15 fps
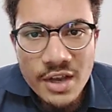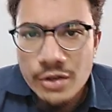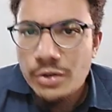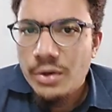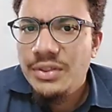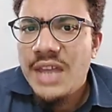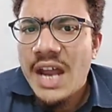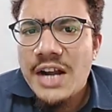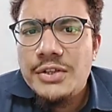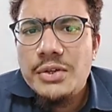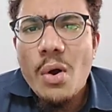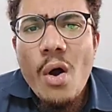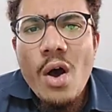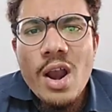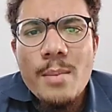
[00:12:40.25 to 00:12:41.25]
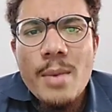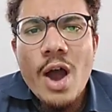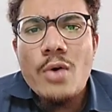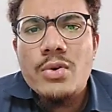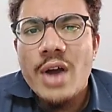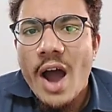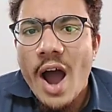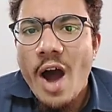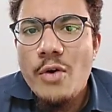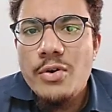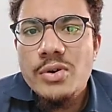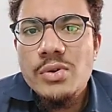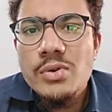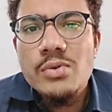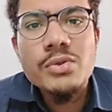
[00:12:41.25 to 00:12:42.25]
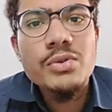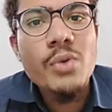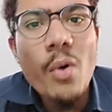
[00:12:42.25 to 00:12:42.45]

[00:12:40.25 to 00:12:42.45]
So that's all about how to use